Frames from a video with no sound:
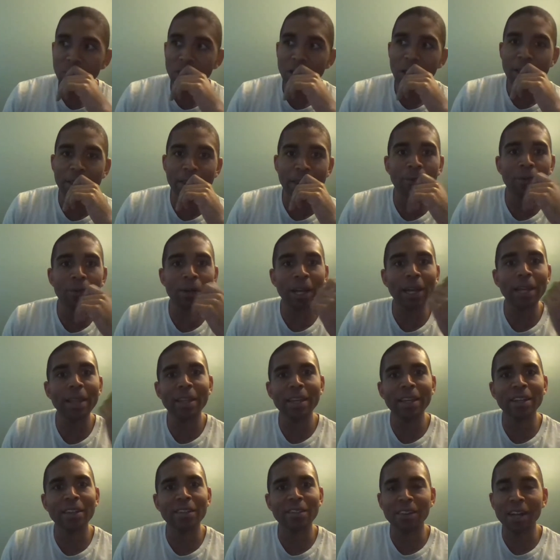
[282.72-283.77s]
Then when I
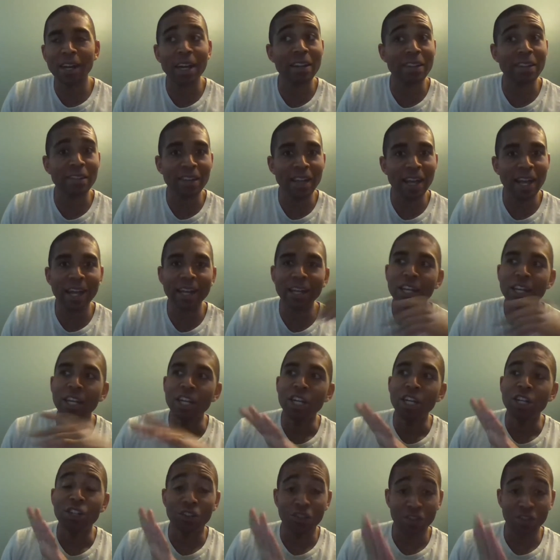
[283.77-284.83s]
think it's done, it's not.
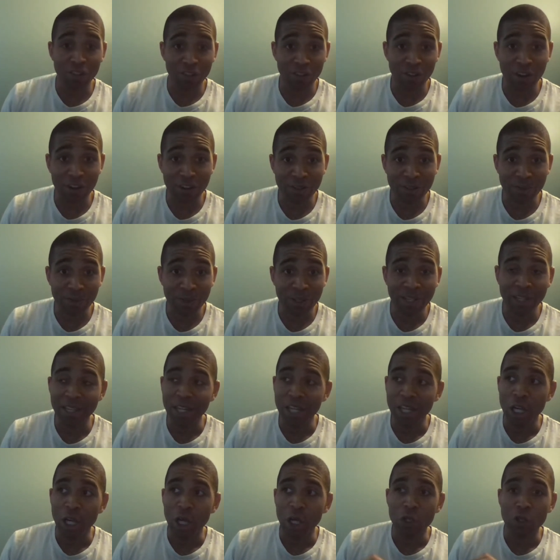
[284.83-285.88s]
She doesn't talk to me.
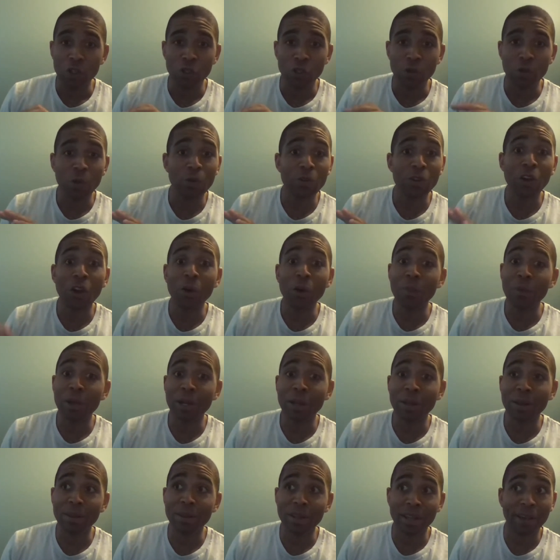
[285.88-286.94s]
She won't tell me
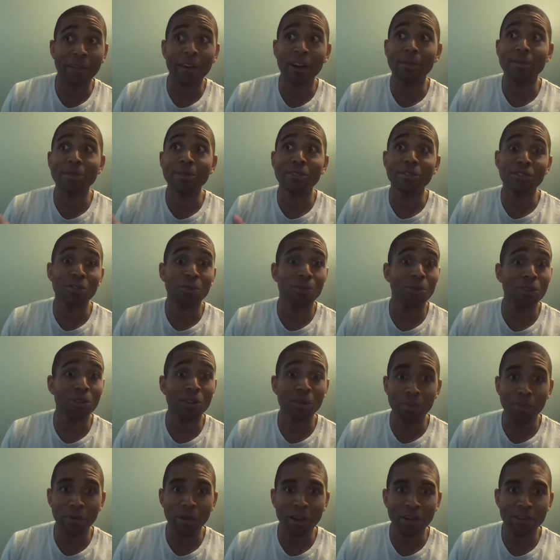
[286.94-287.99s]
anything. I found my sister what
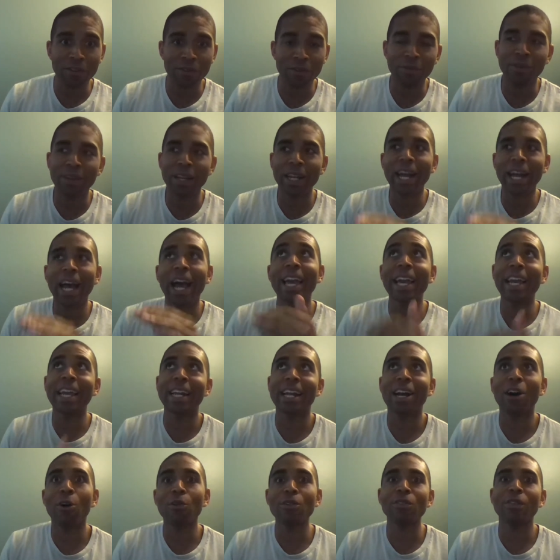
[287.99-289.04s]
their plans were. Then
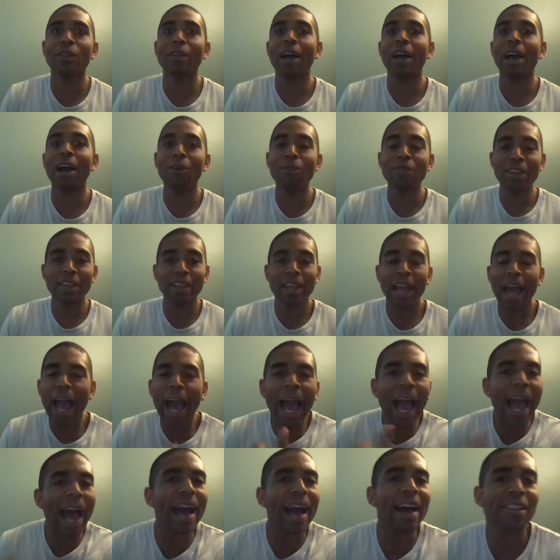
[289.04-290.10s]
again, I always have to
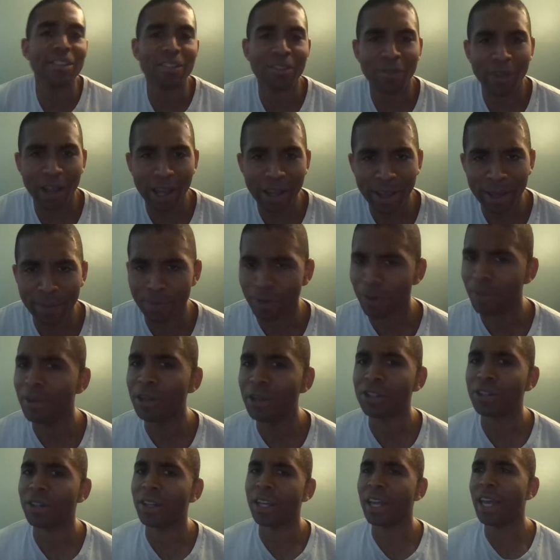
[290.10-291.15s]
ask, like,
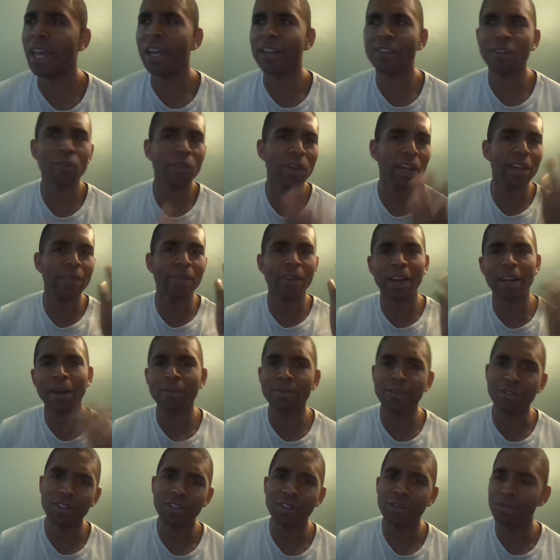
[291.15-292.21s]
permission. Like, hey, it's okay if I
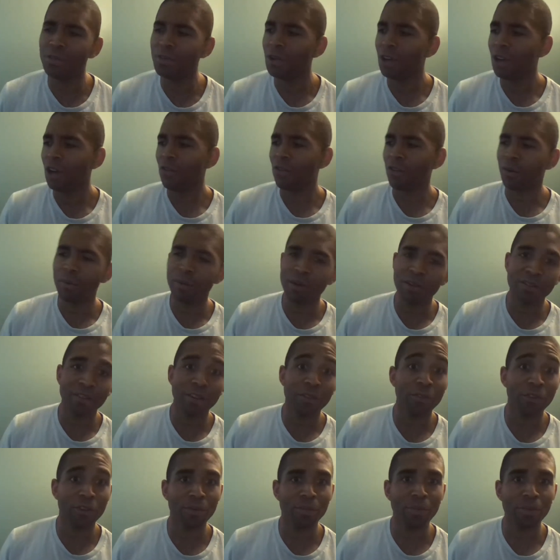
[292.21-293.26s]
come see you for Mother's
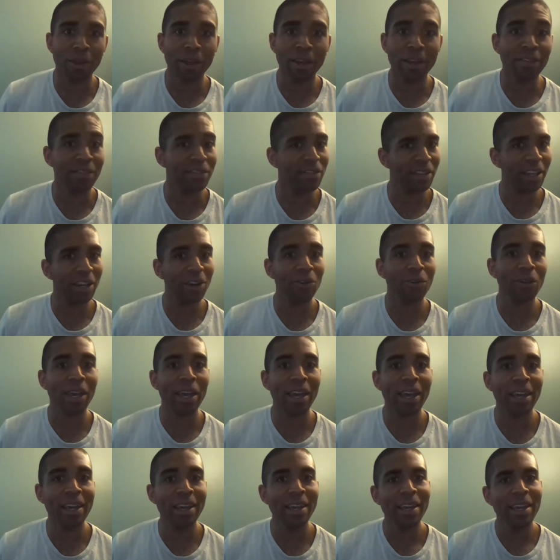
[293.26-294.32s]
Day for your plans? Is that
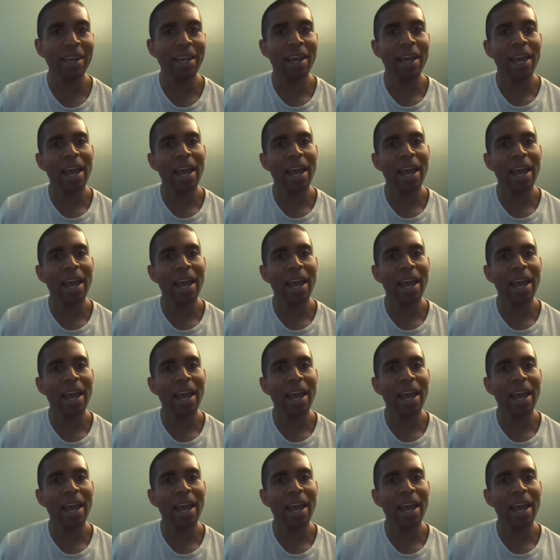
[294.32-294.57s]
okay?